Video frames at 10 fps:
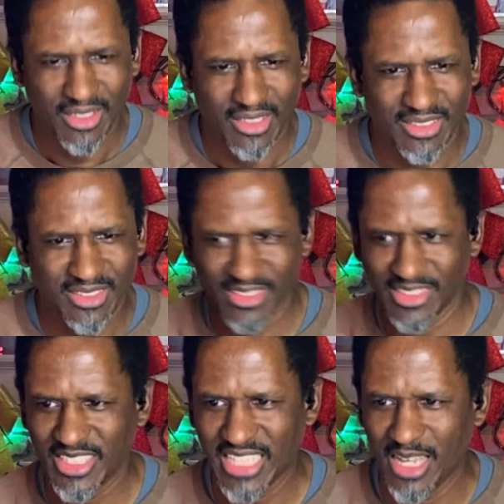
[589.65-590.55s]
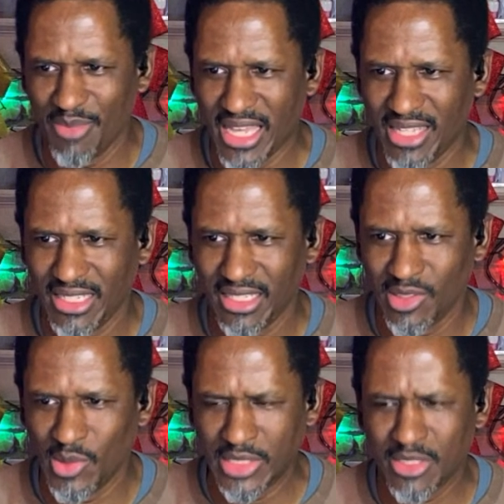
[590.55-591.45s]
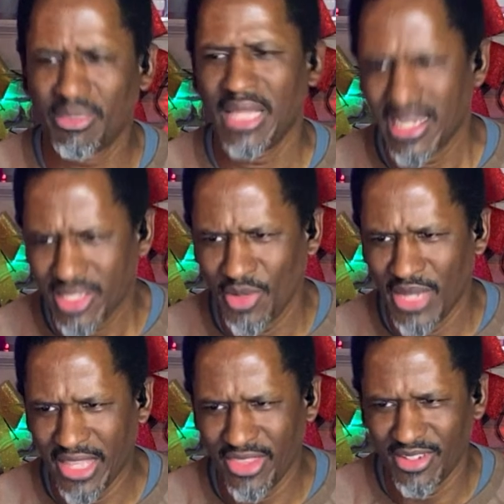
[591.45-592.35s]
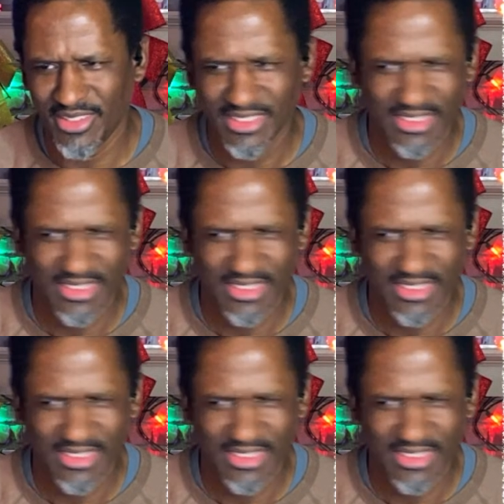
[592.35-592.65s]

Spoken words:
It's a good thing I'm not going to block you either.